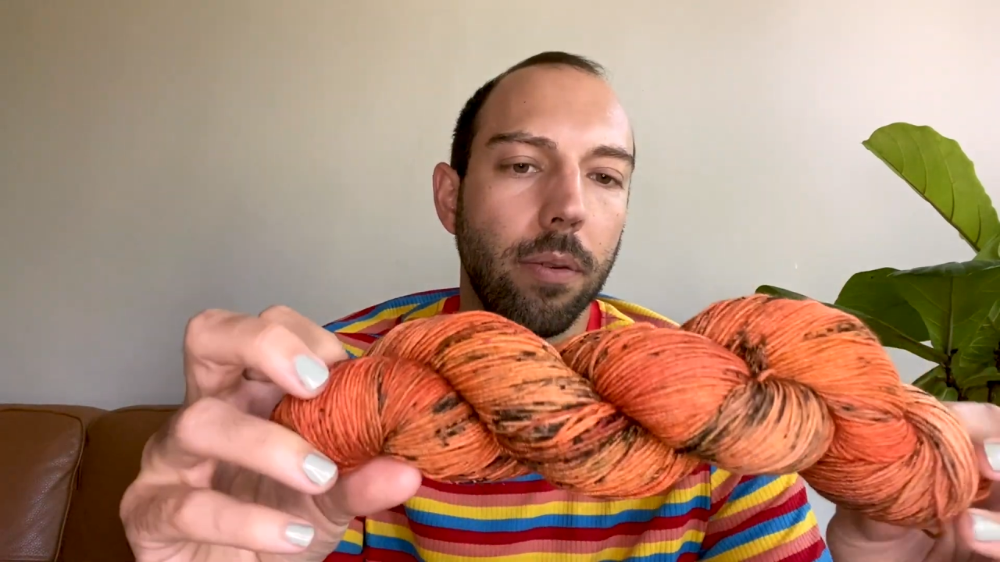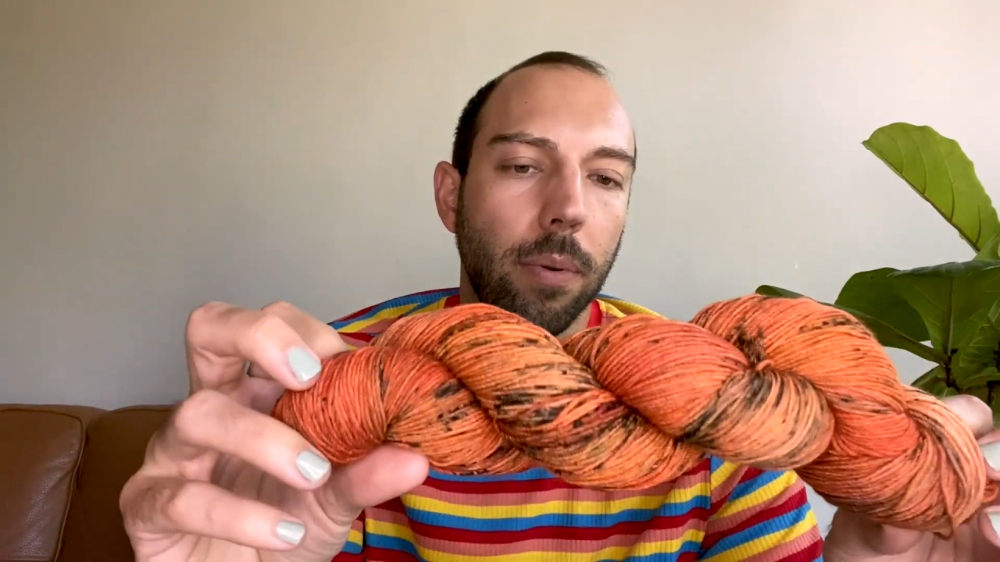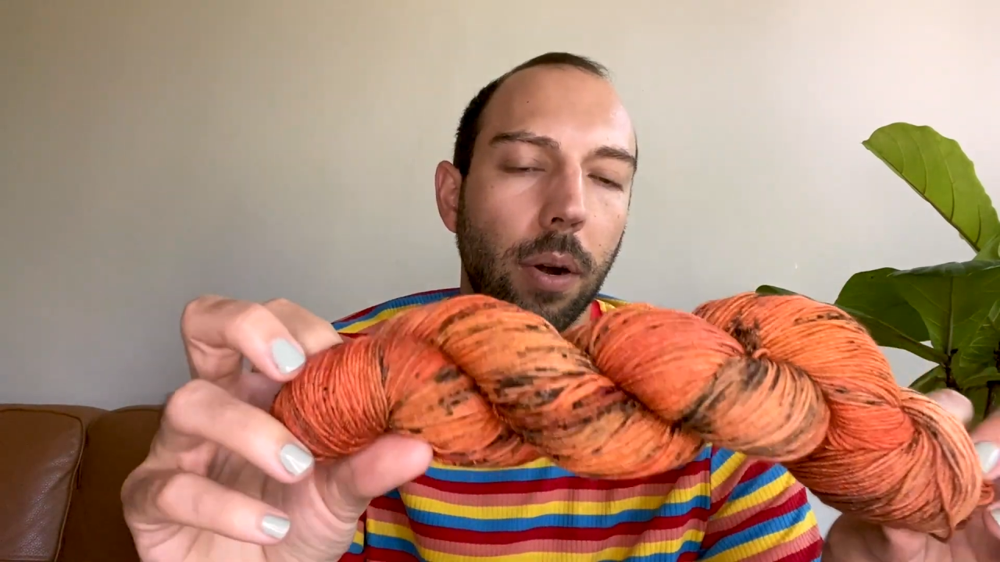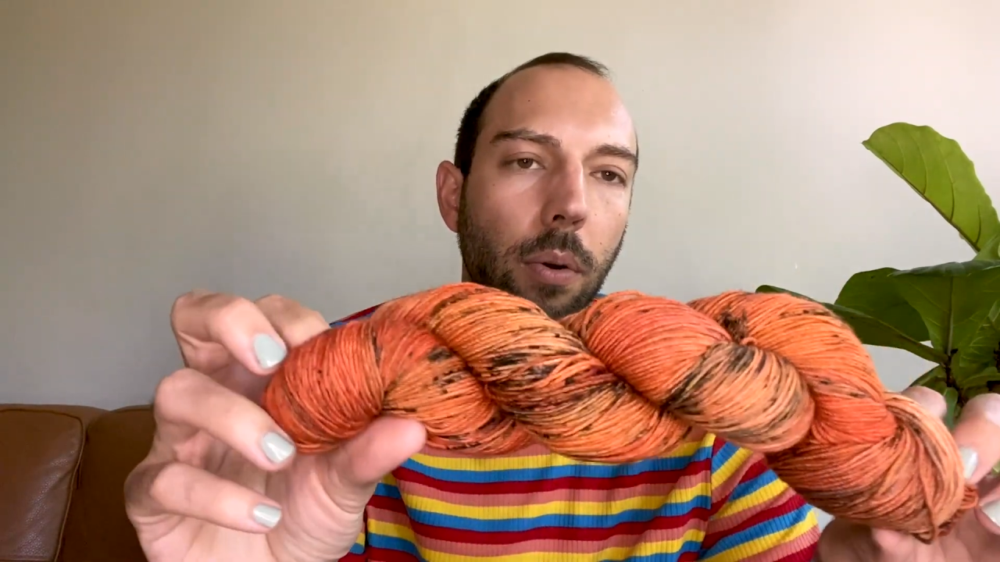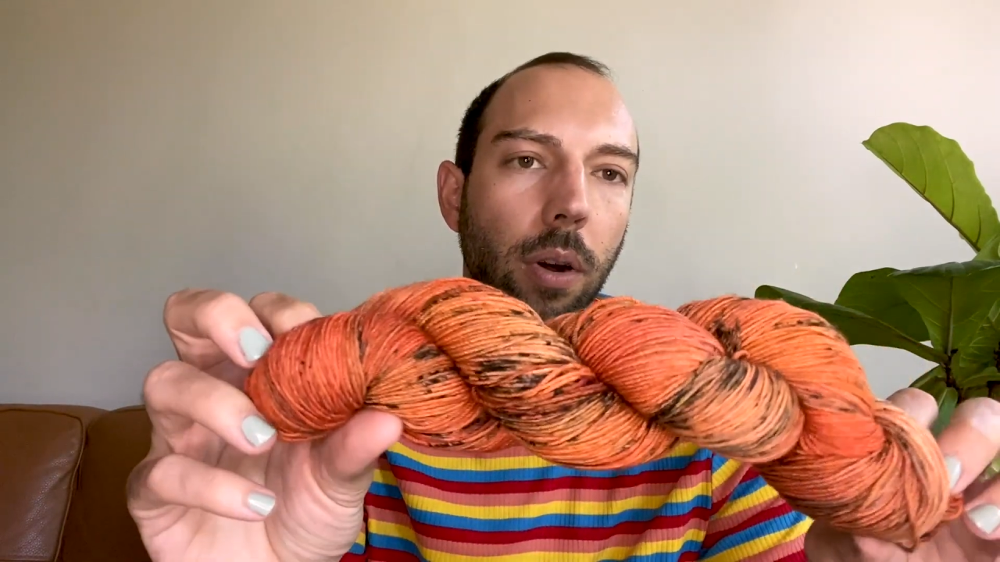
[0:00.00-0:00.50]

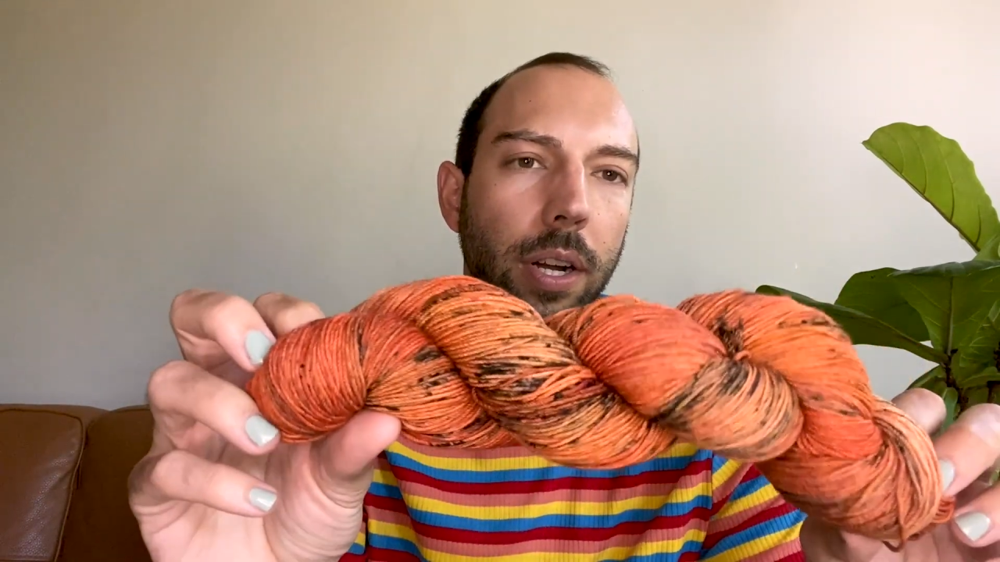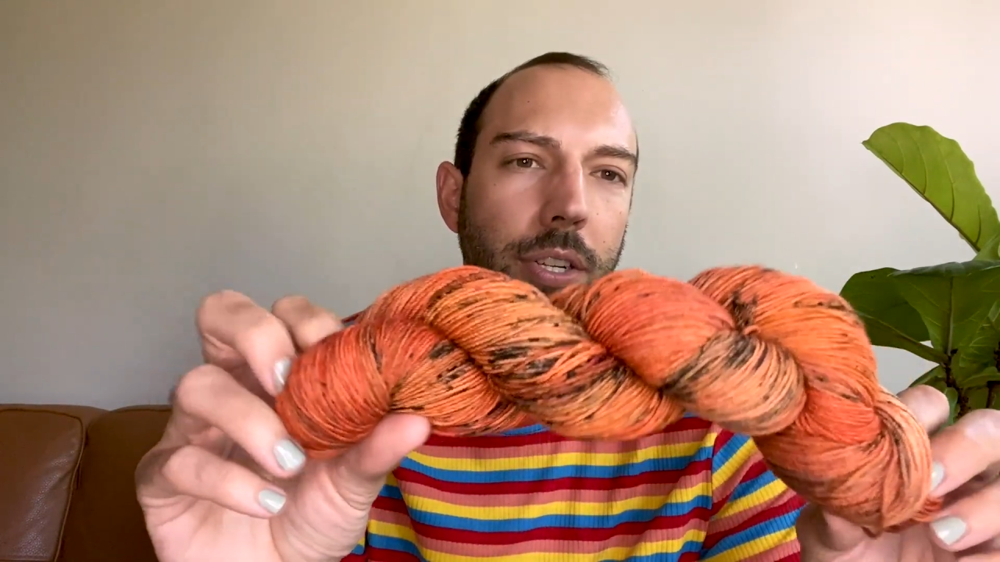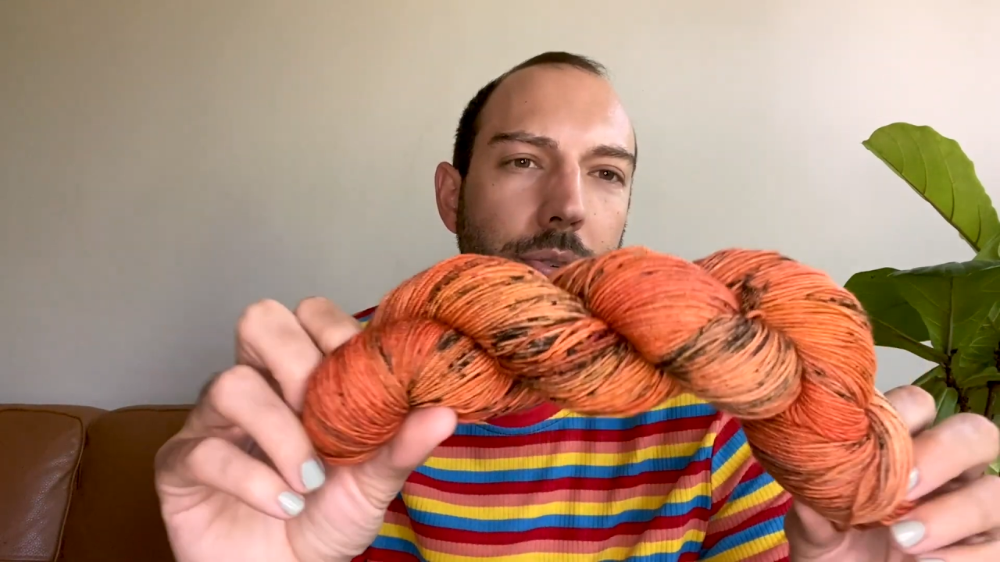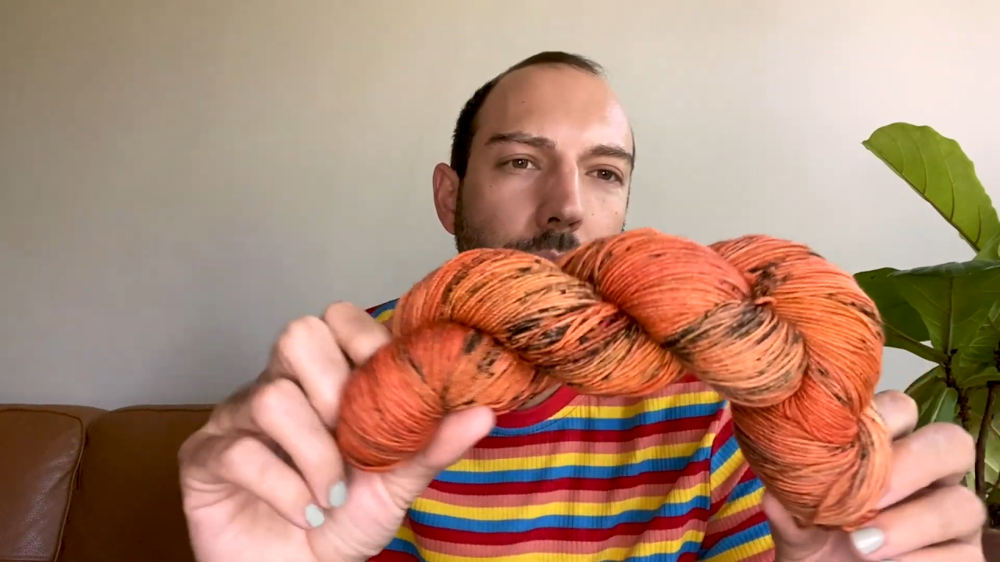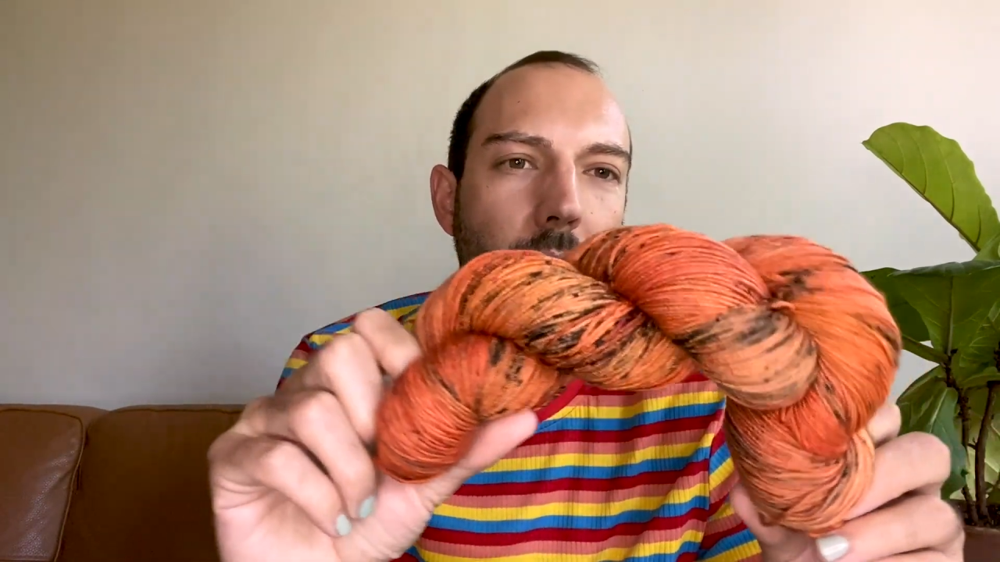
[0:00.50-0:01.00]
burnt
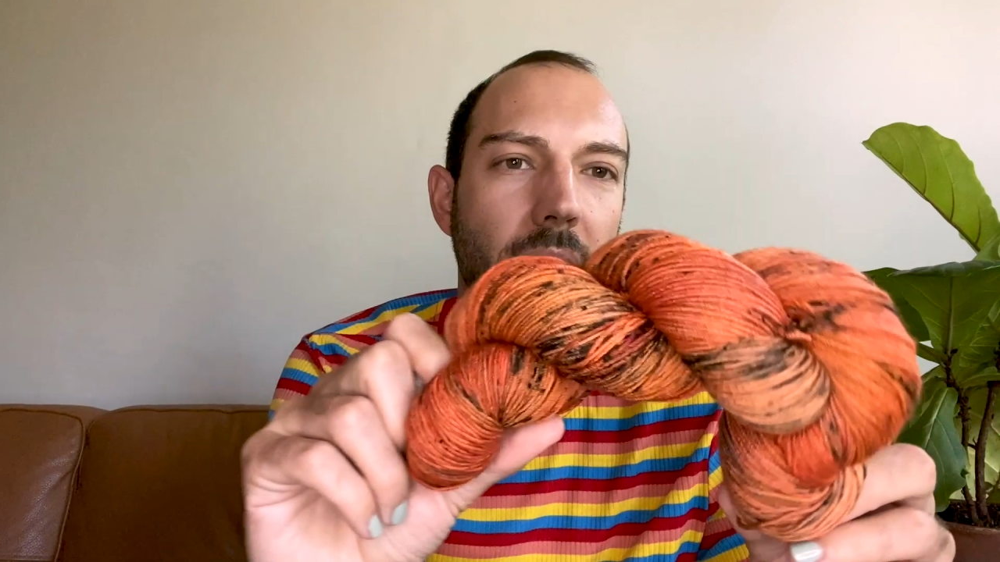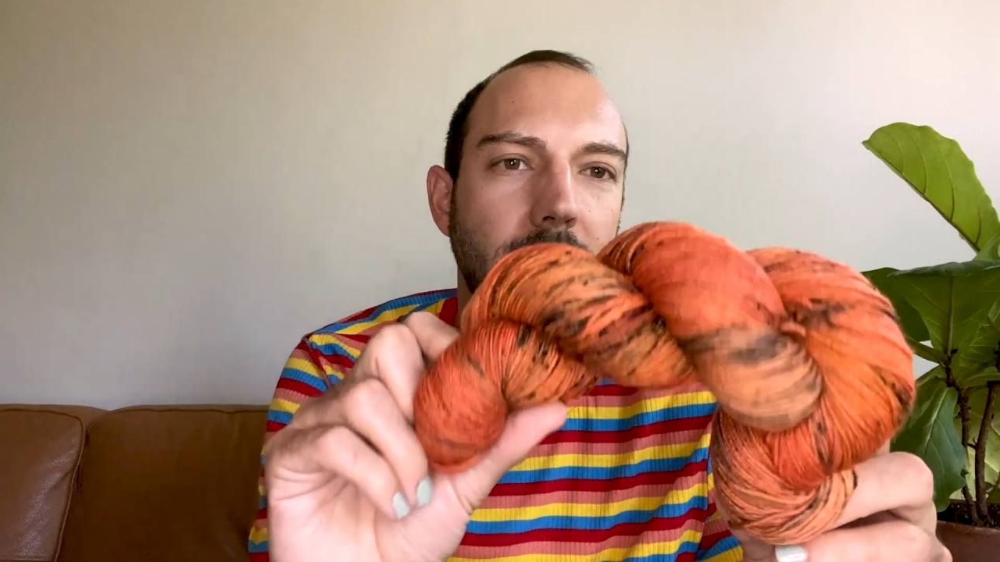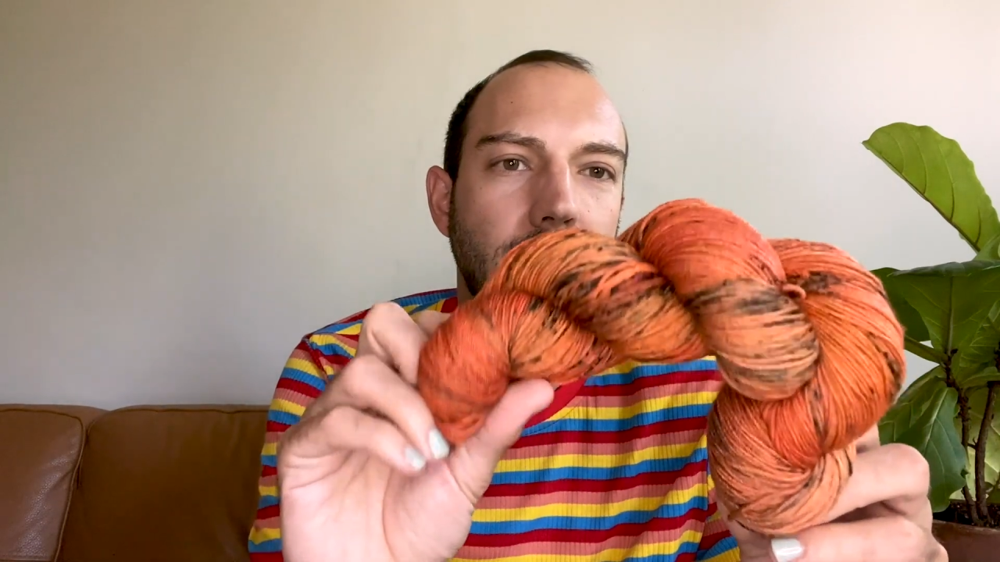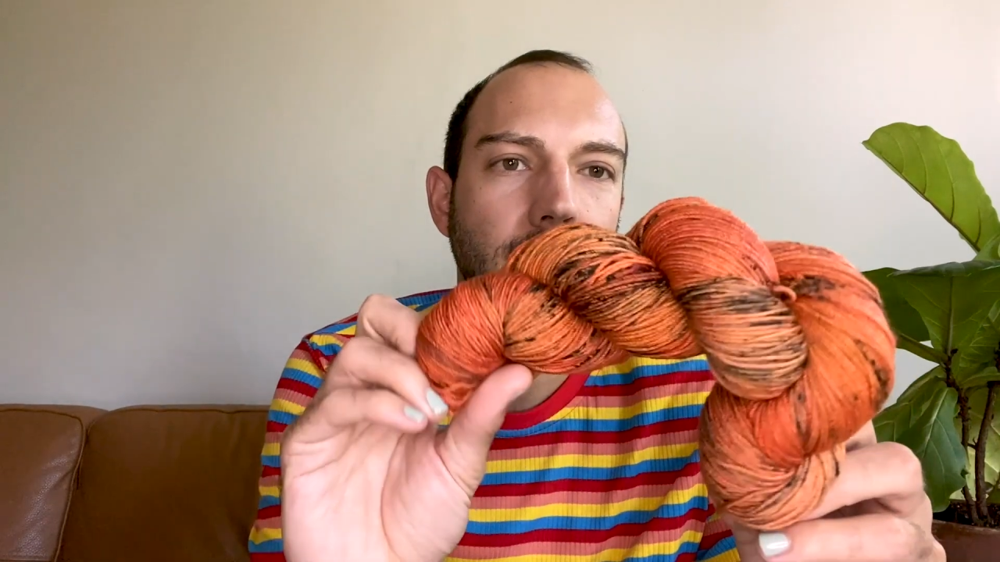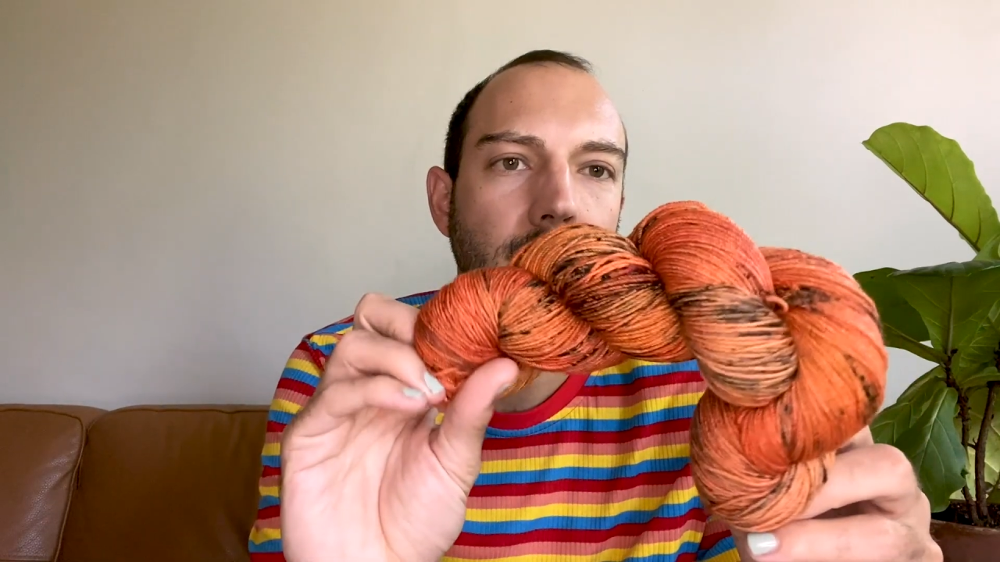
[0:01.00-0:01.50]
orange,
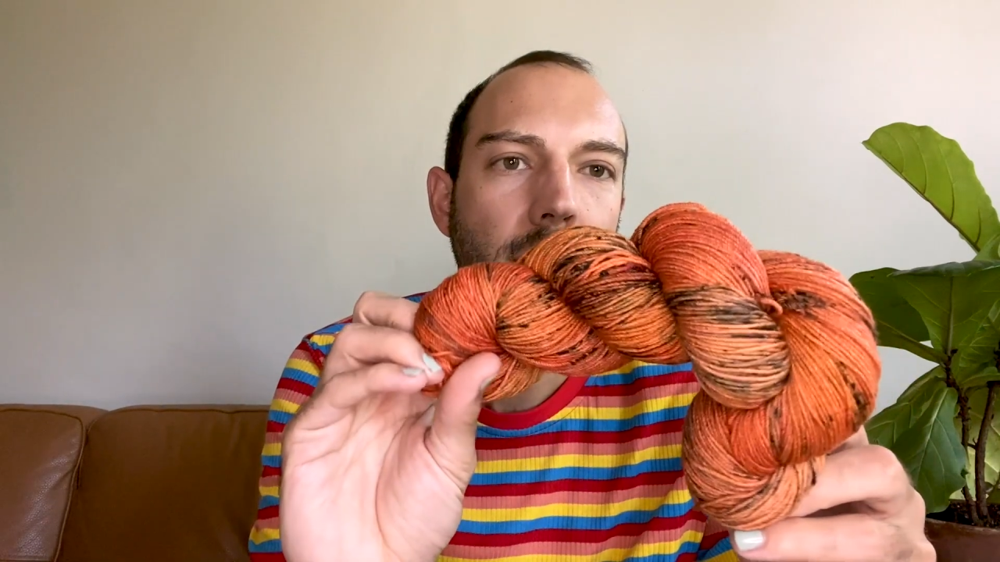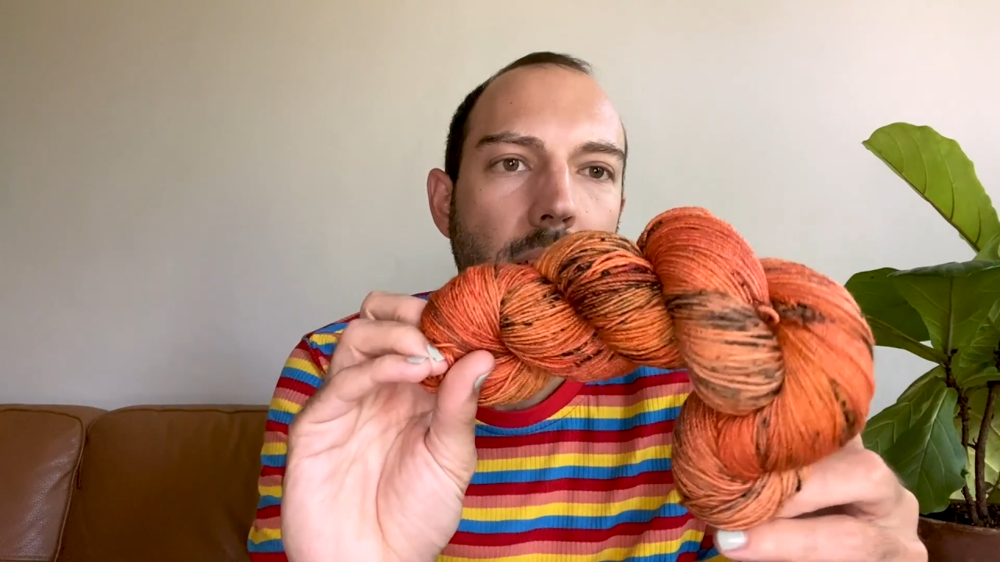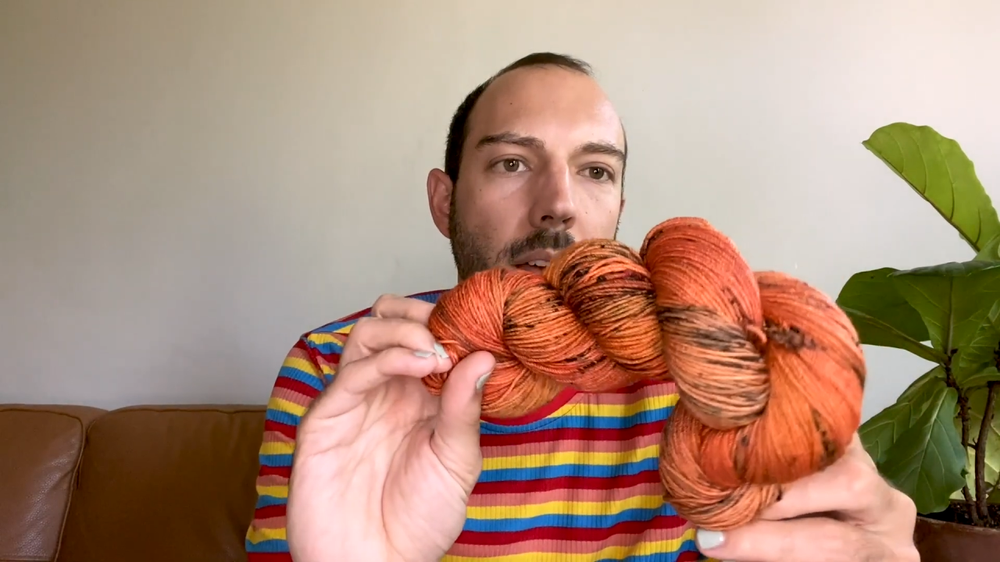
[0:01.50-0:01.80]
rust,